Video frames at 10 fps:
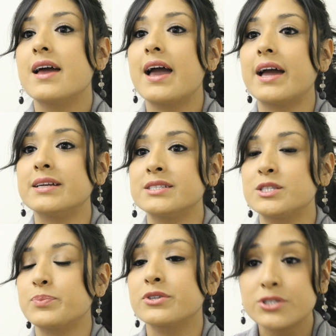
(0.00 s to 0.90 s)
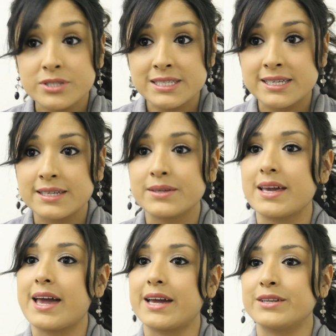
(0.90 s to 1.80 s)
and spiritually,
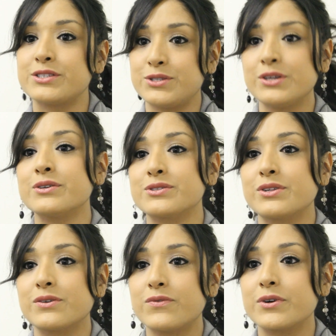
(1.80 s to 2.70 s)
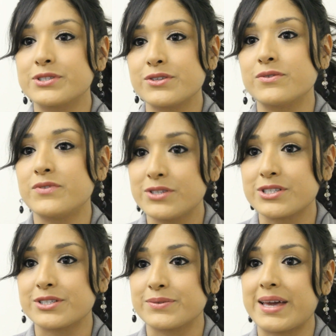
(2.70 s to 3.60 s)
and you know, to look forward to the
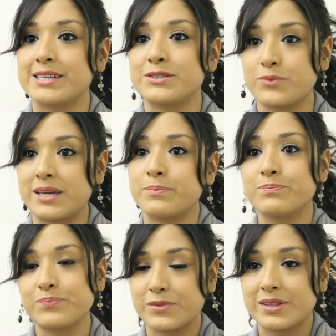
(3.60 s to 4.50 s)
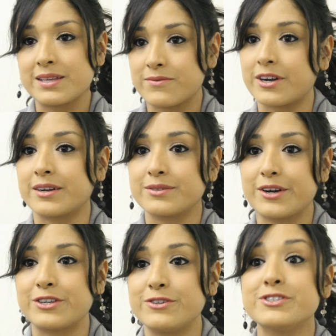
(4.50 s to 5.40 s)
future as we live
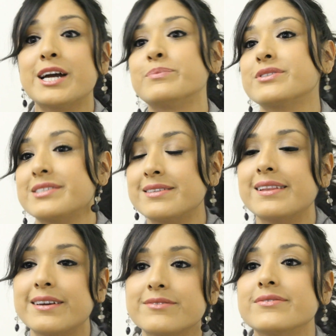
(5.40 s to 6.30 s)
our new chapters in life.